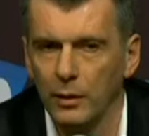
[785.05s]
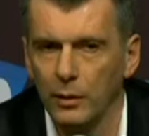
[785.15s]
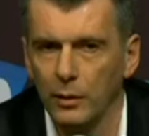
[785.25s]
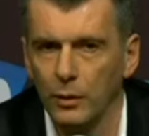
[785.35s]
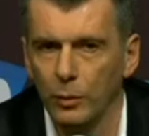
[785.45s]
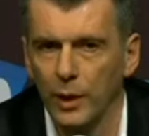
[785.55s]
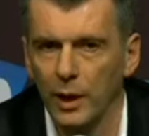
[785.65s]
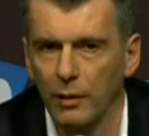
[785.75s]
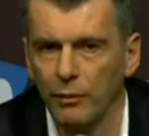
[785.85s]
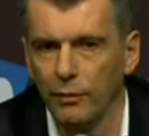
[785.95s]
uh, we
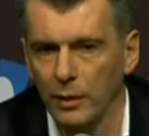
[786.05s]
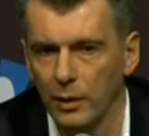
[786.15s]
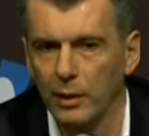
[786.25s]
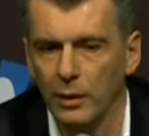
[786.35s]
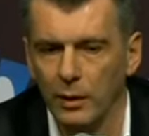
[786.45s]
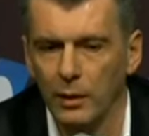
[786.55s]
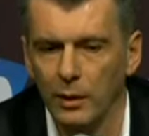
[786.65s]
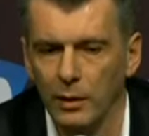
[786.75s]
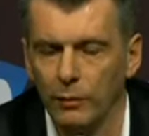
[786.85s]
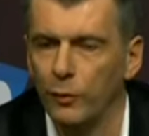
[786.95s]
have uh, uh,